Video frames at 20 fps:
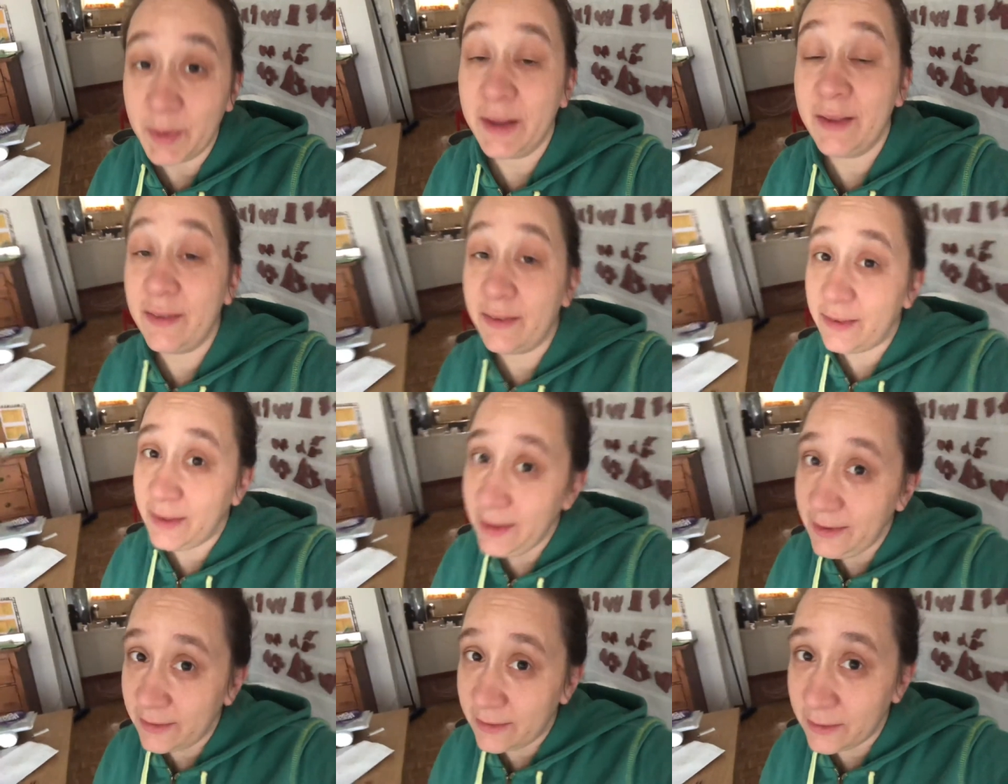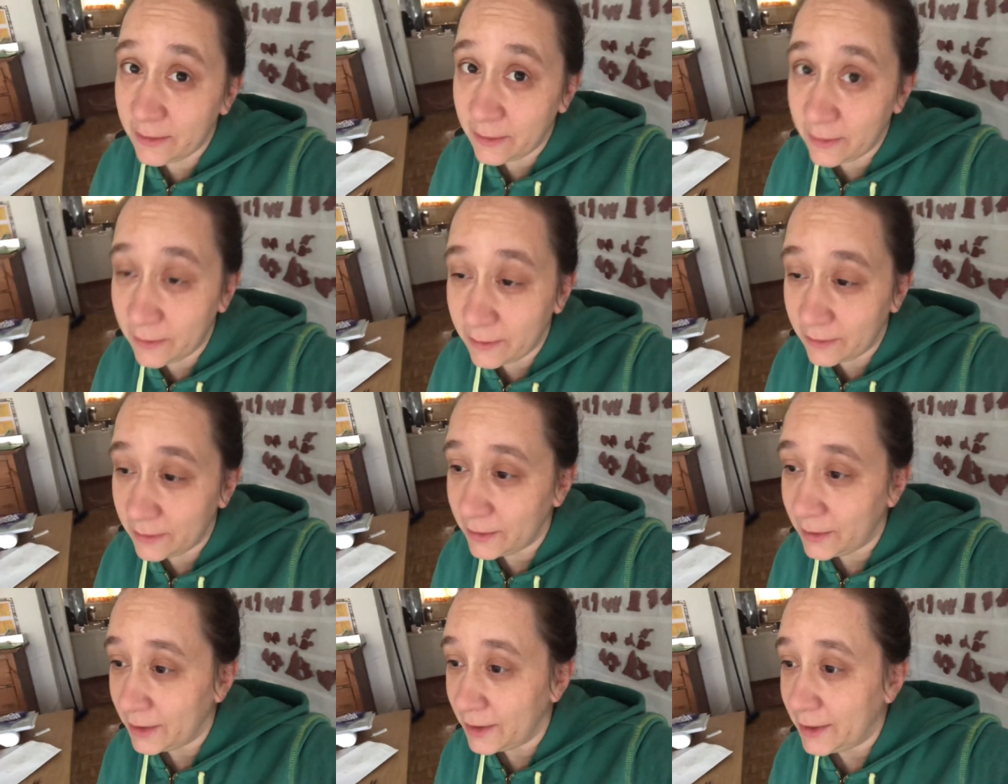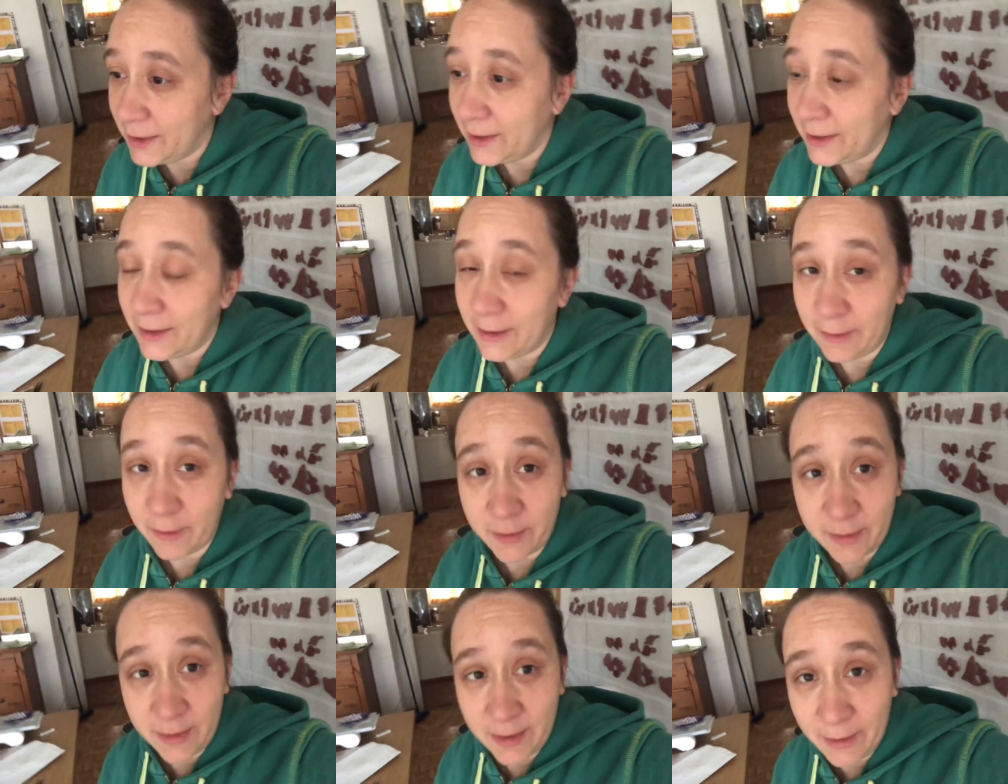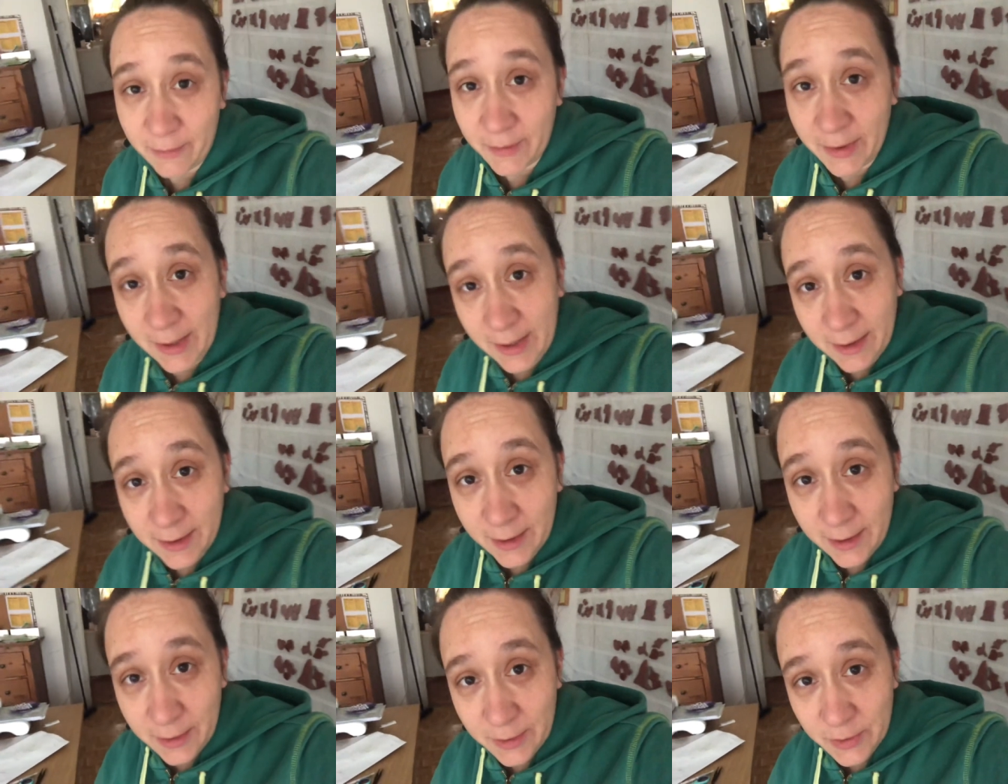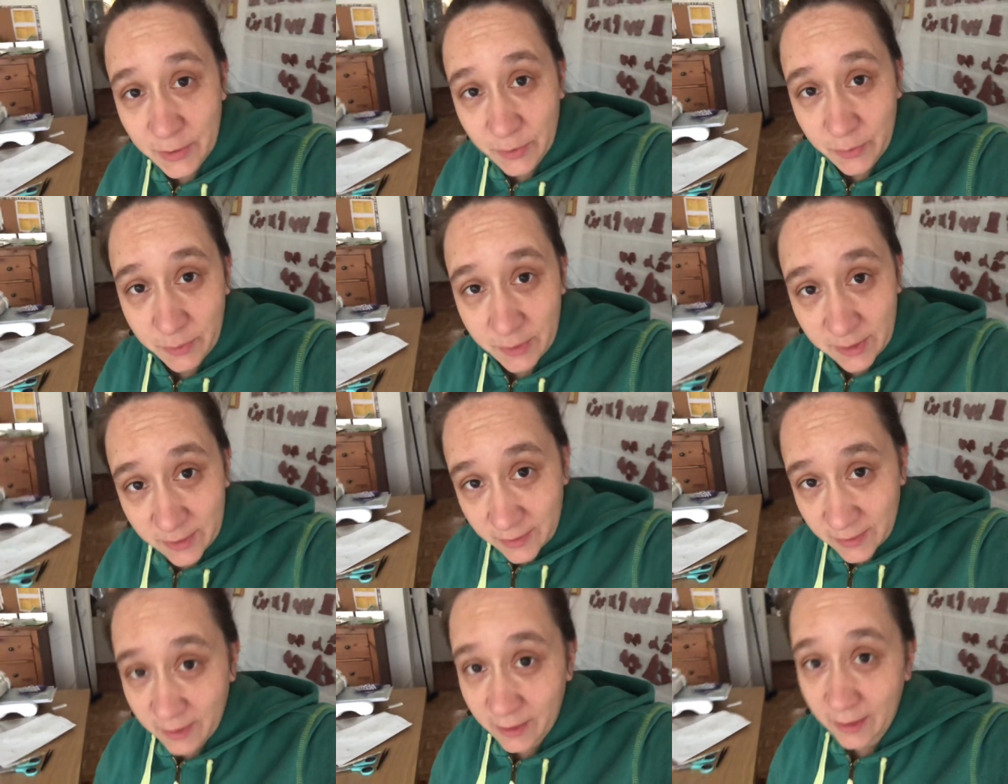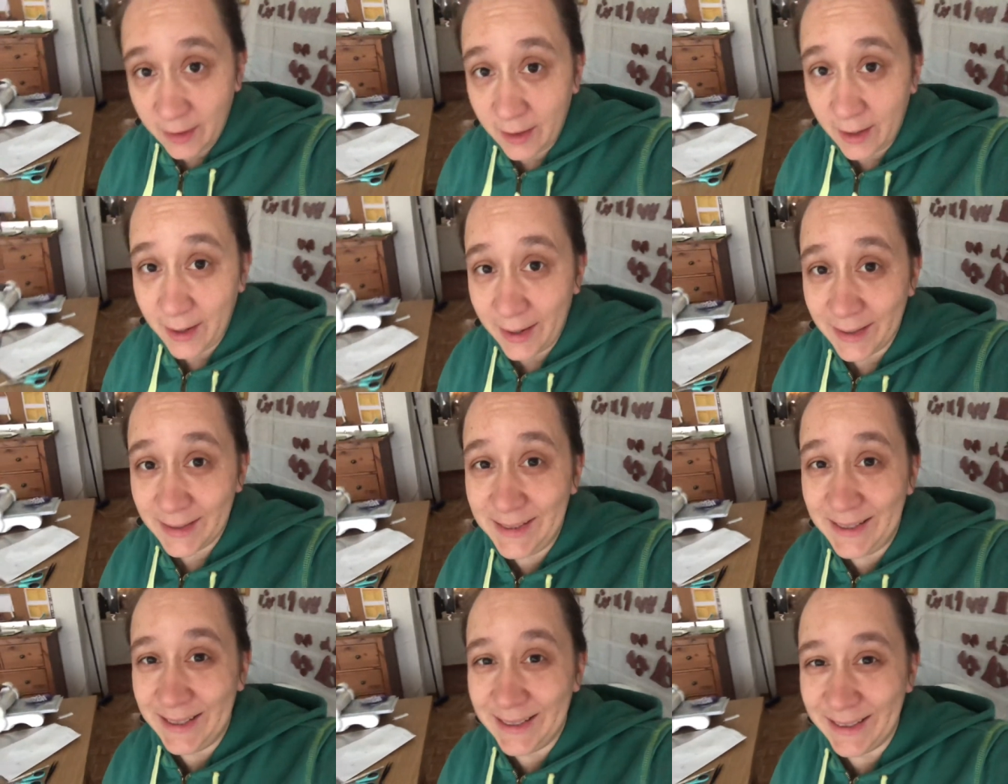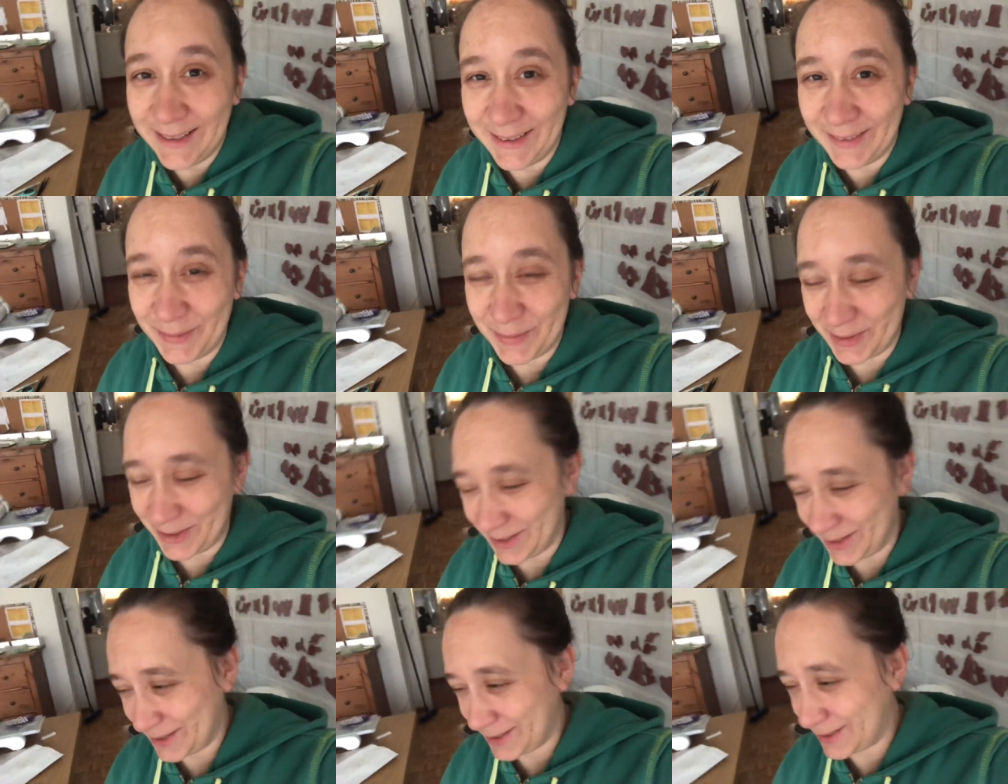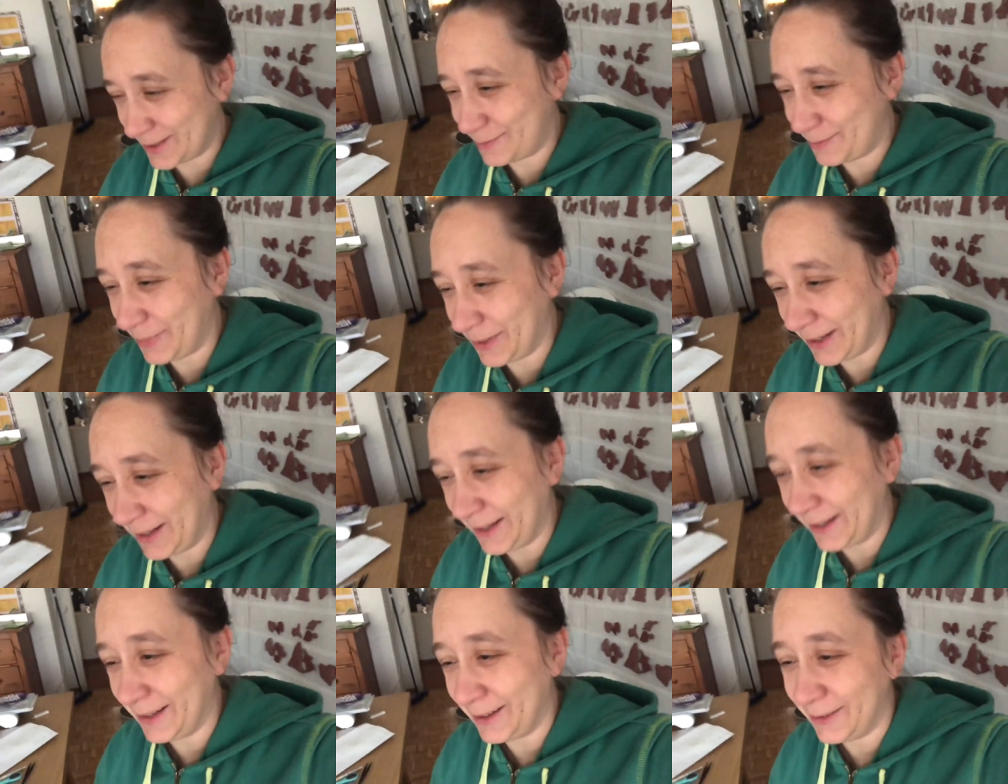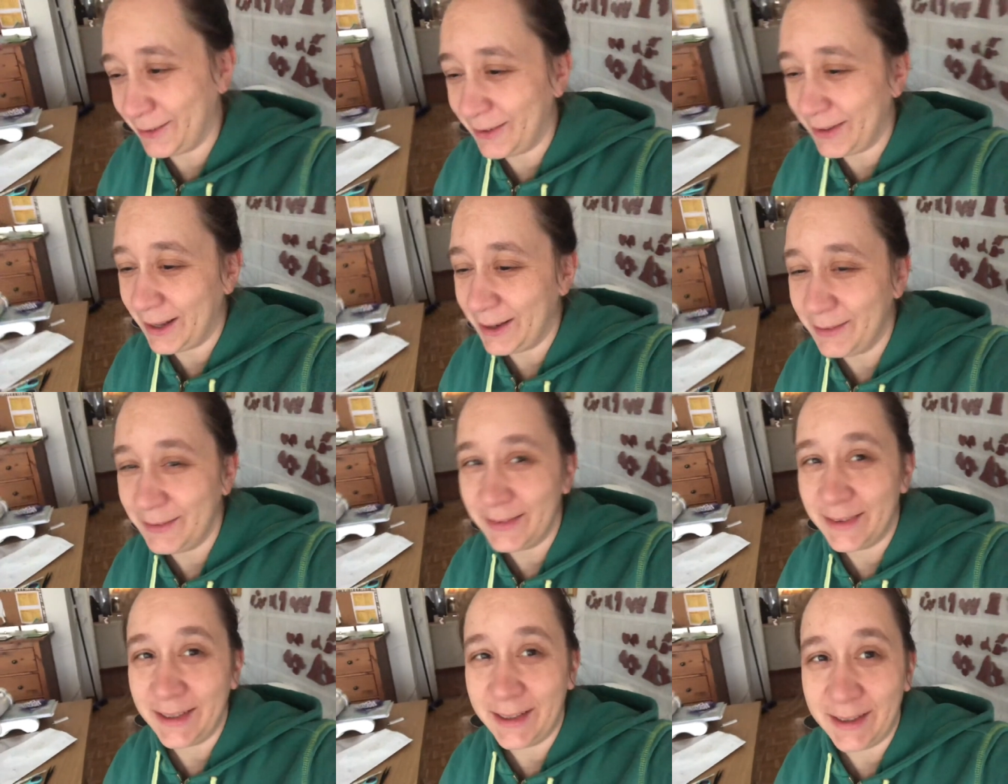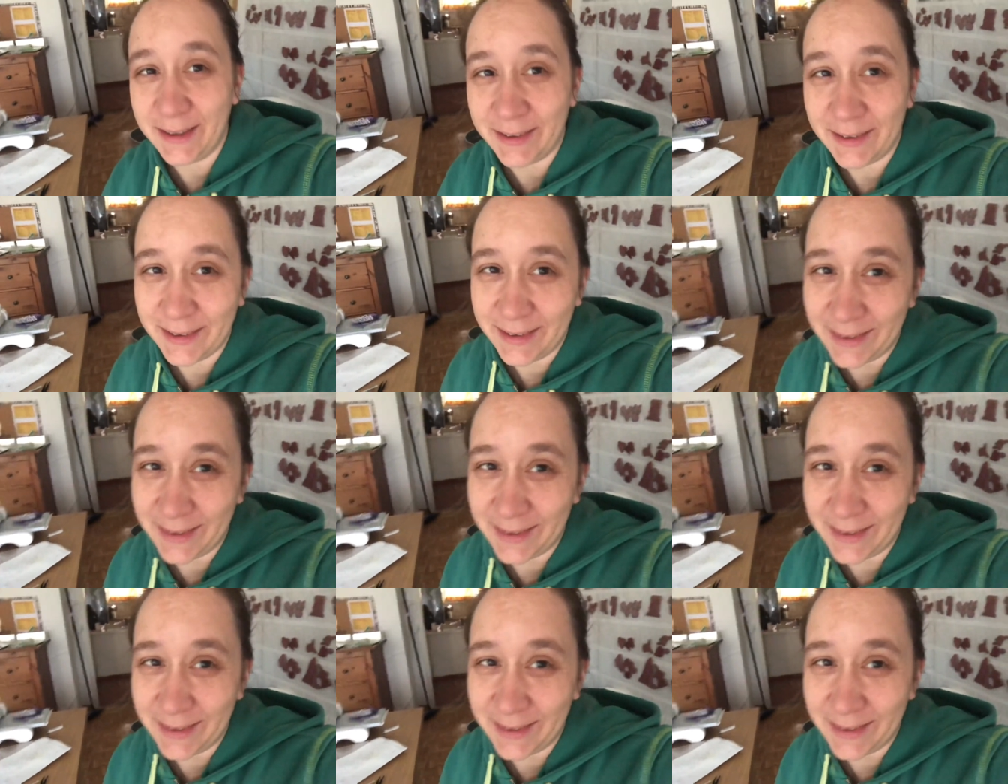And seasonal doesn't have anything to do with sunlight. I'm just spilling it all out here.